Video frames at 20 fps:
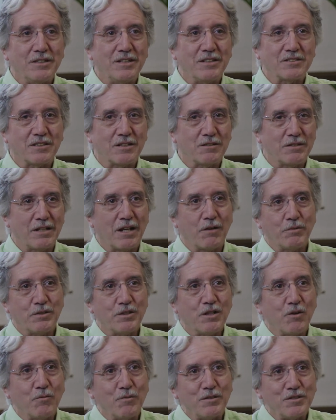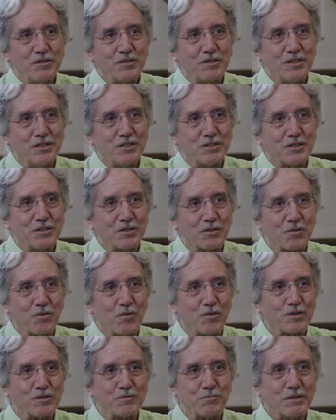They said, yeah, we know when you're teaching the
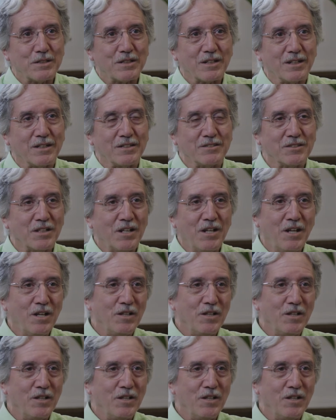course because